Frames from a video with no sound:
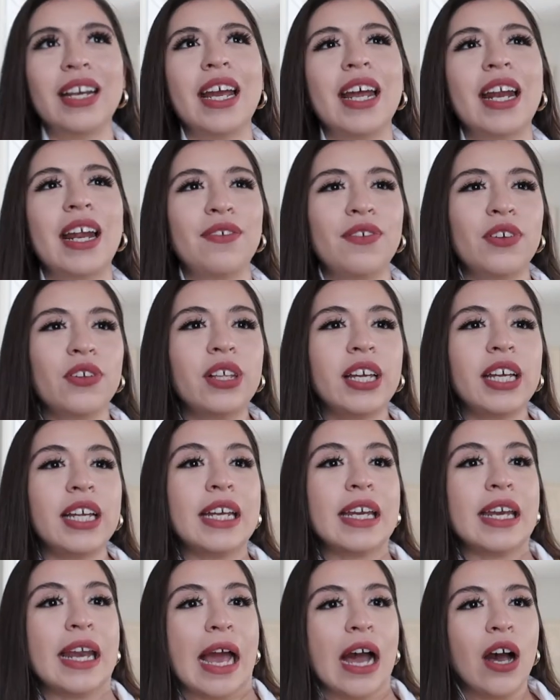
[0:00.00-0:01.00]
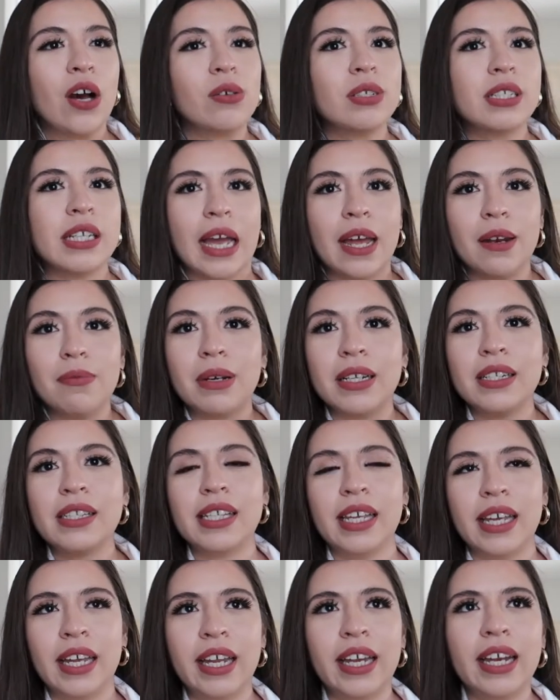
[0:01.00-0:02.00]
And I feel like now 10
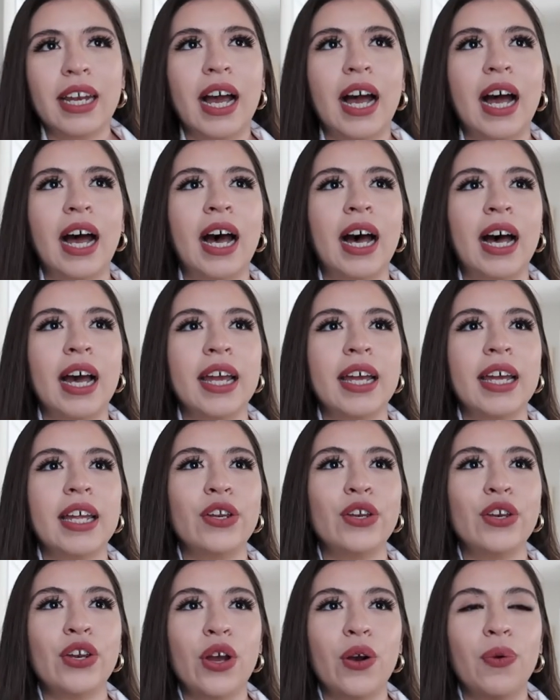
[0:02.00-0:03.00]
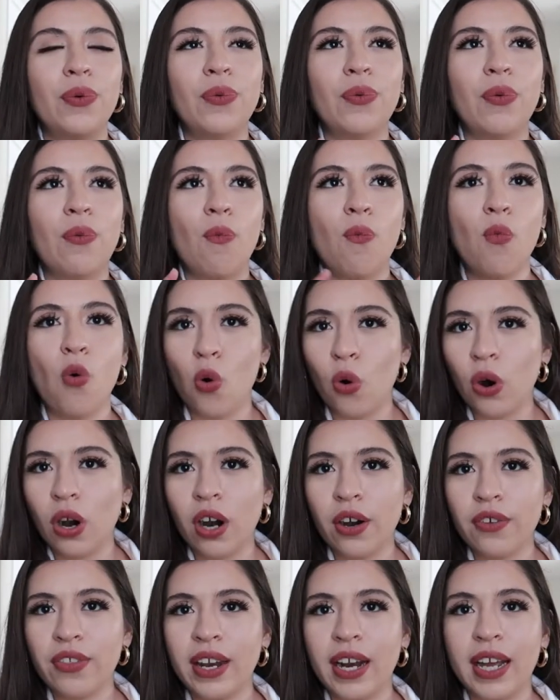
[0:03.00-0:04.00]
months in, I know
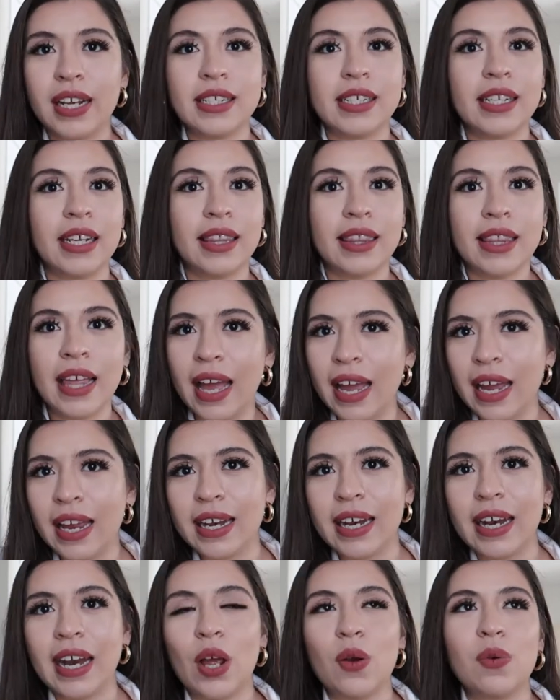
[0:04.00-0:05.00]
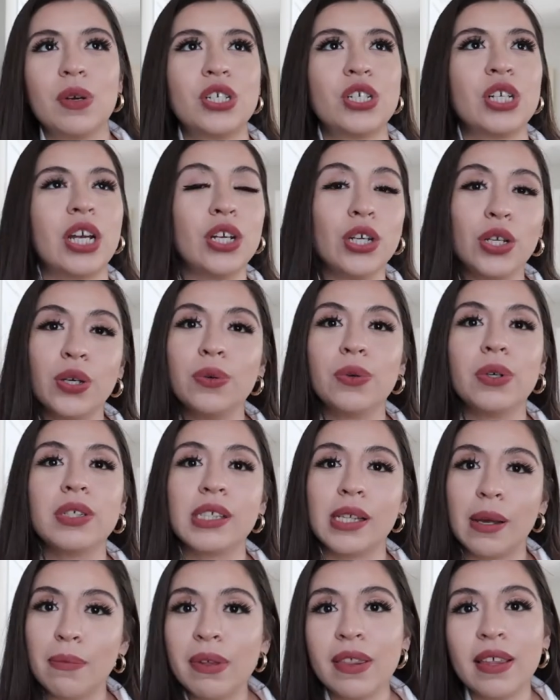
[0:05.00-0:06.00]
more than I did then. And I wish I knew
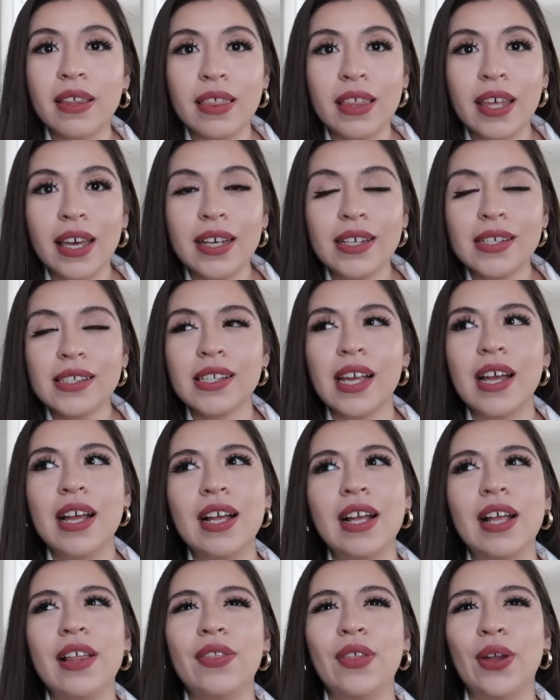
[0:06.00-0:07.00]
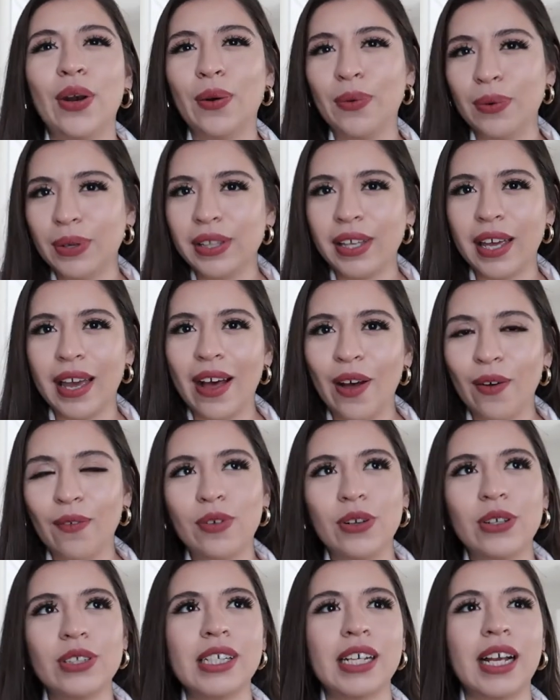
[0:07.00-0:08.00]
some of the things that are really
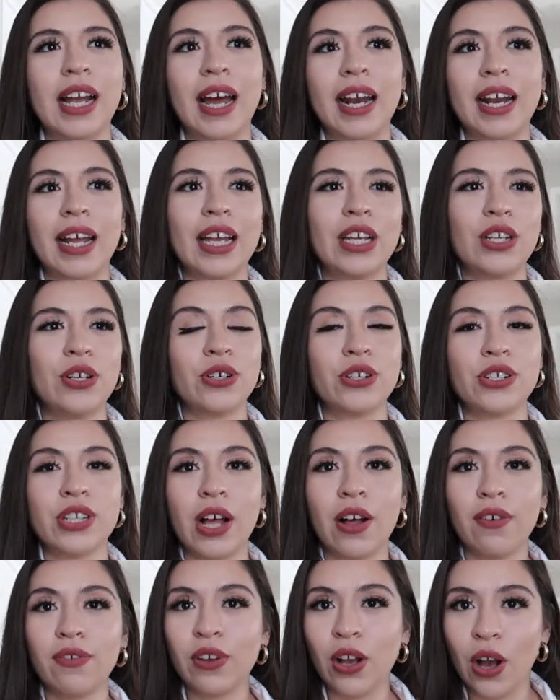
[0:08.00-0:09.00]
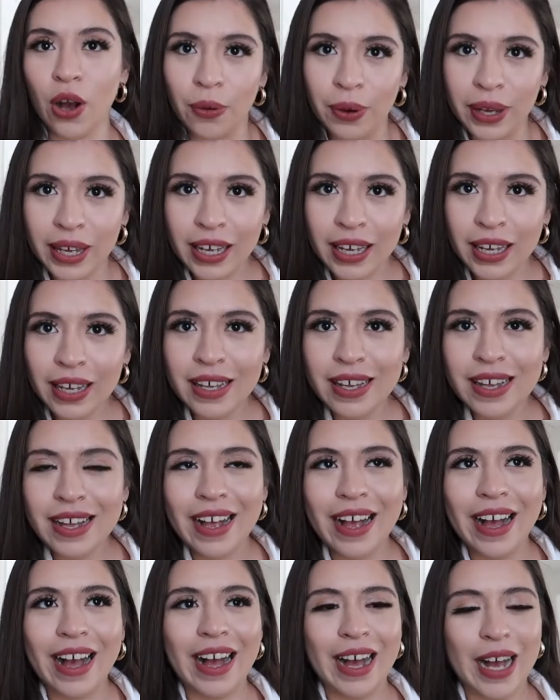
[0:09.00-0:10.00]
helpful to kind of get yourself going.
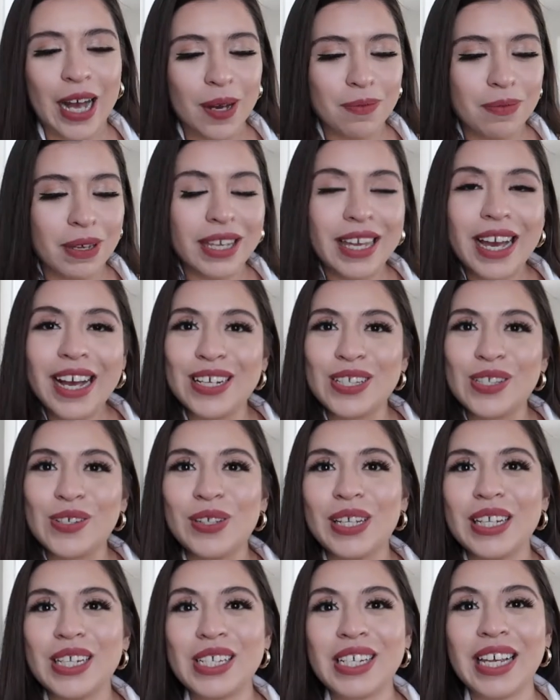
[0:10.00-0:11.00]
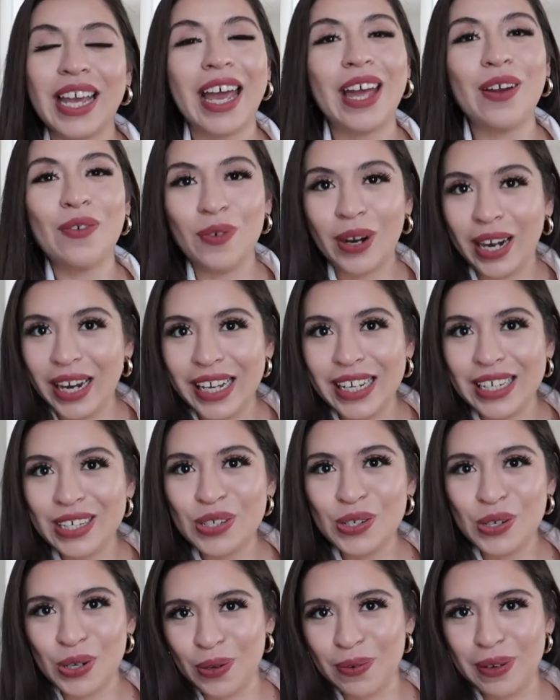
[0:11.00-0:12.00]
So let's get right
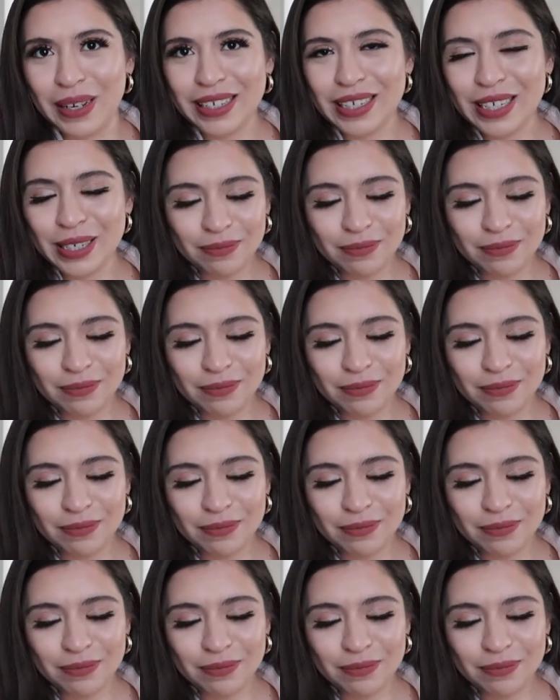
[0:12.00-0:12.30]
into it.